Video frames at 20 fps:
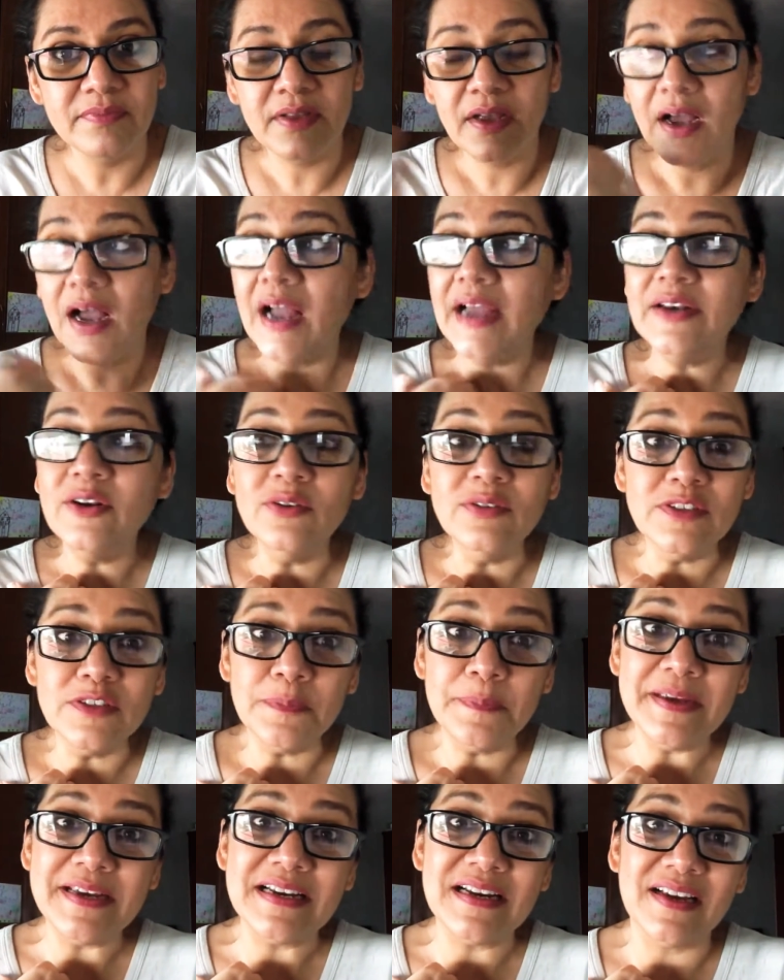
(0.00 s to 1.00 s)
I don't
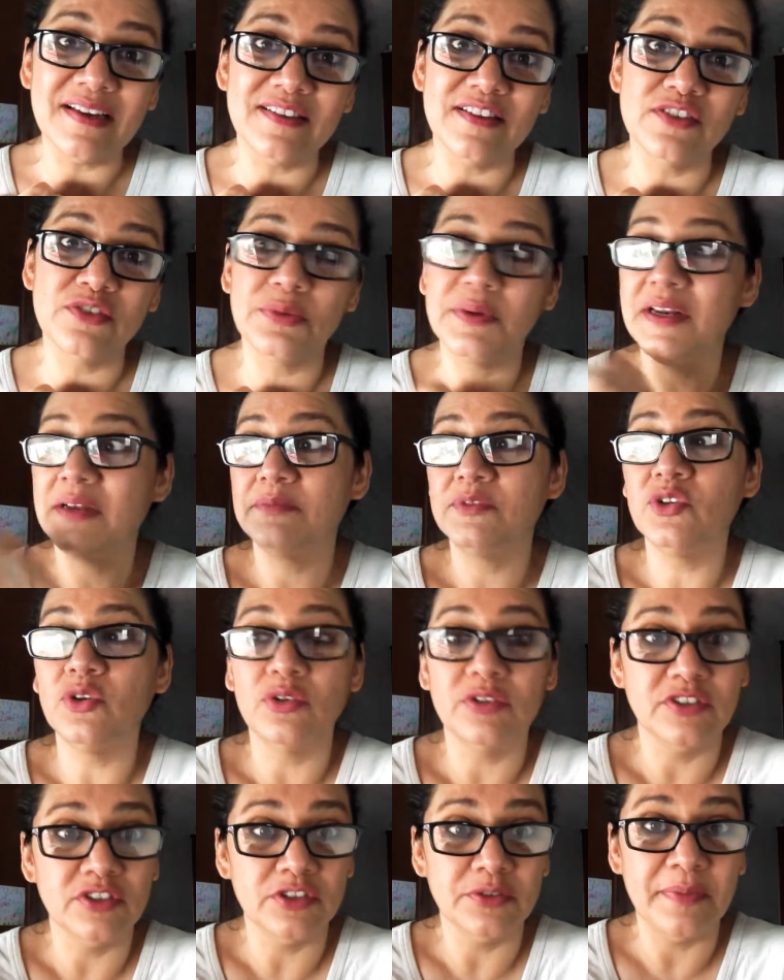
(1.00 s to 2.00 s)
speak like this when I'm
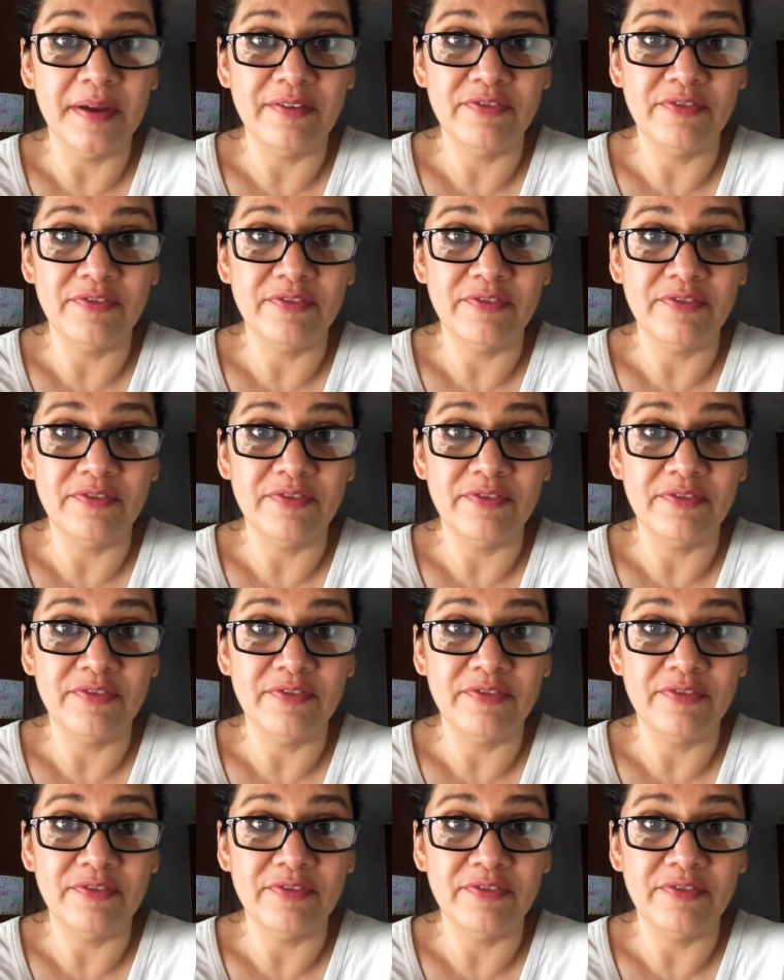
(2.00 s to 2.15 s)
talking to my